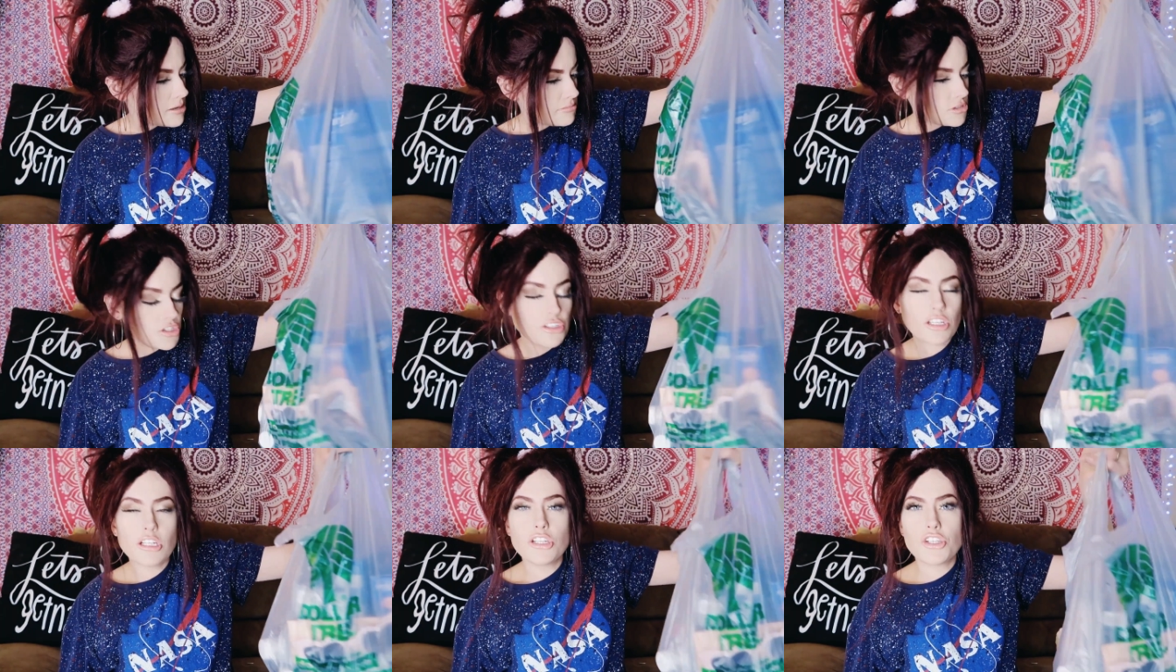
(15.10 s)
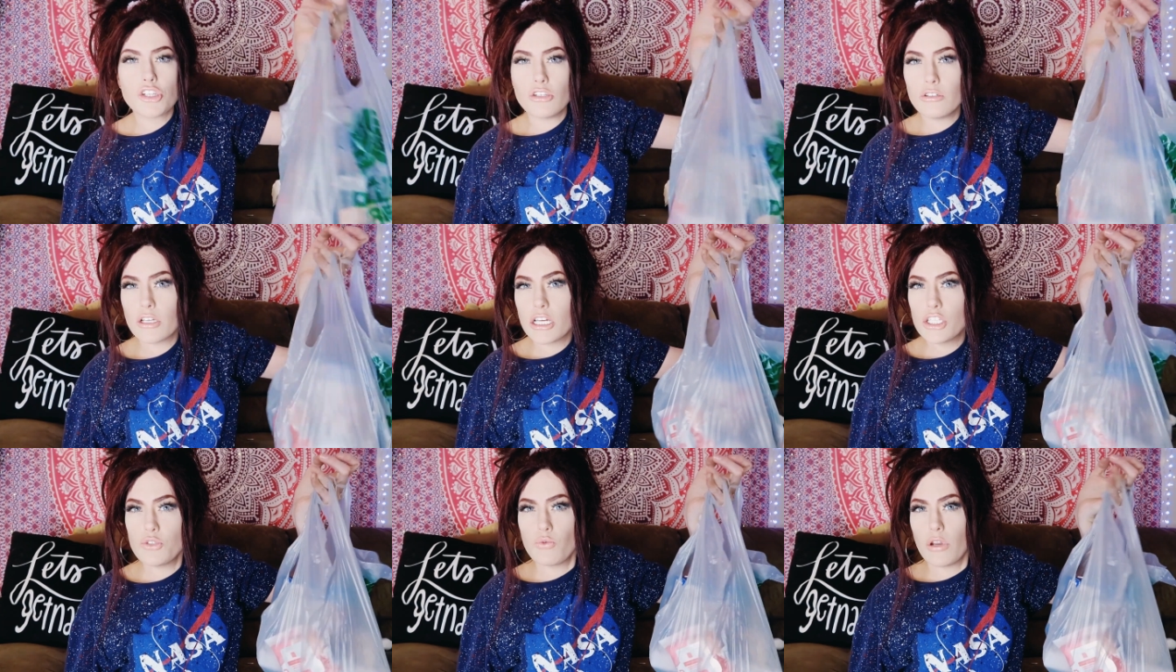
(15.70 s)
I'm just gonna show you
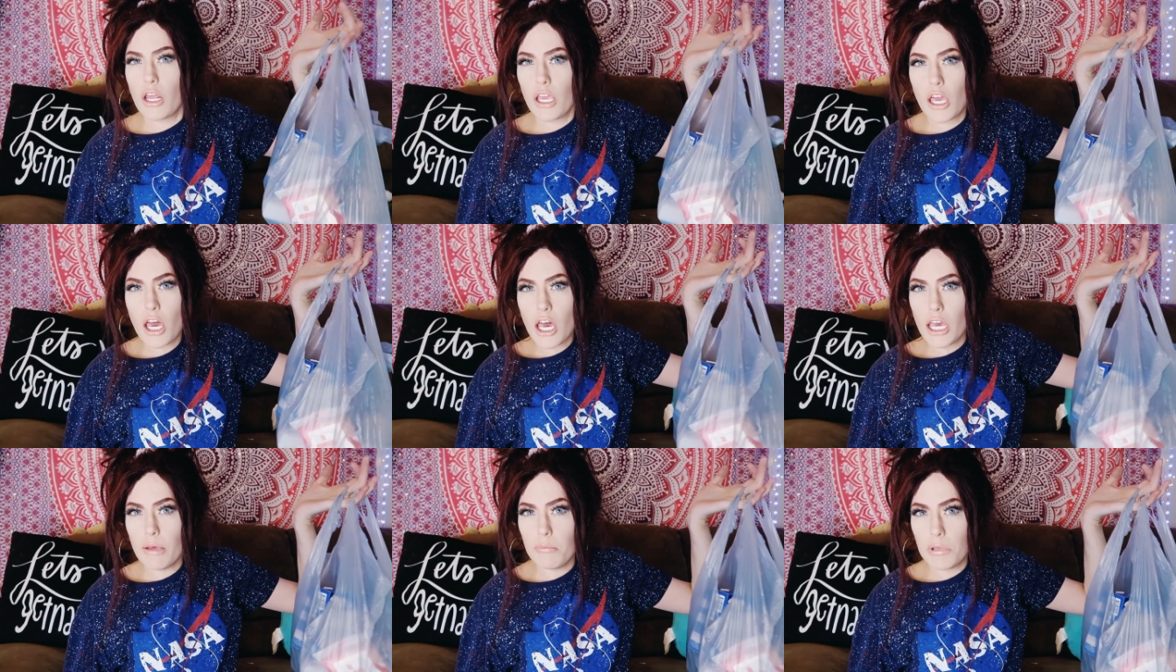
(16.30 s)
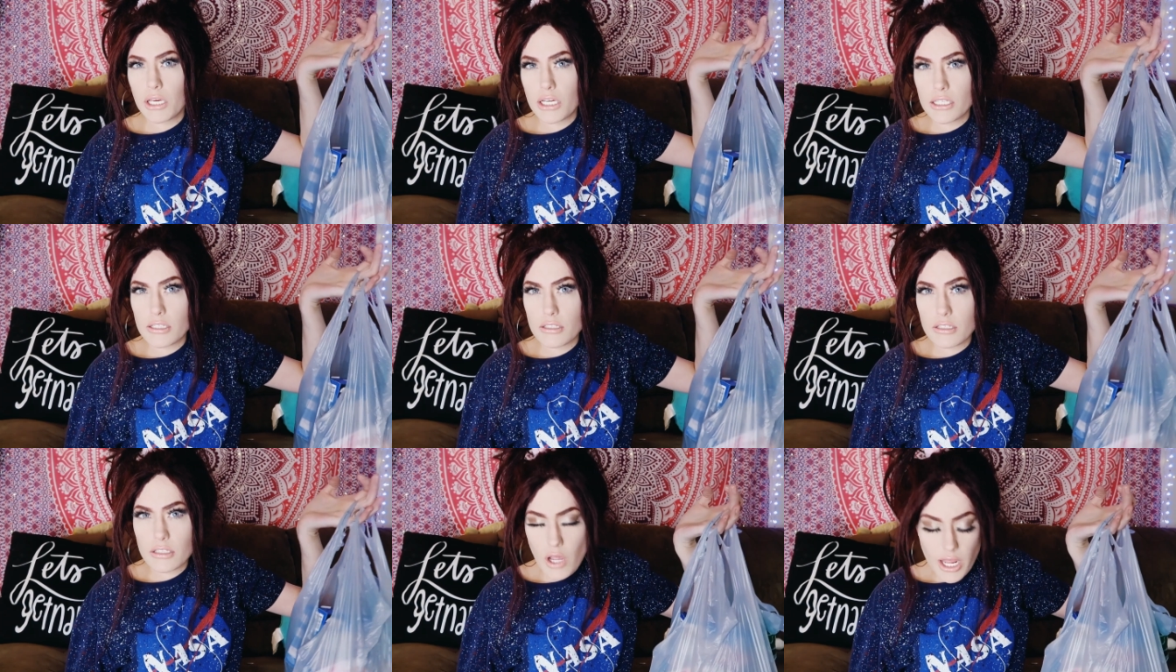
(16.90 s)
guys what I got
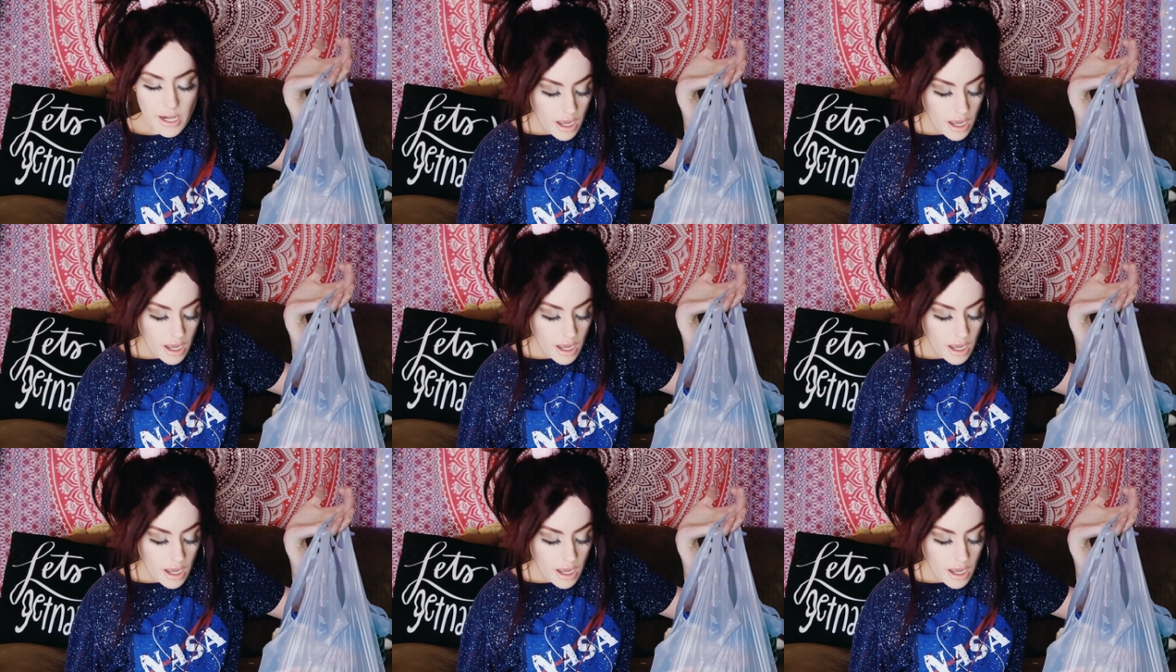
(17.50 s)
because why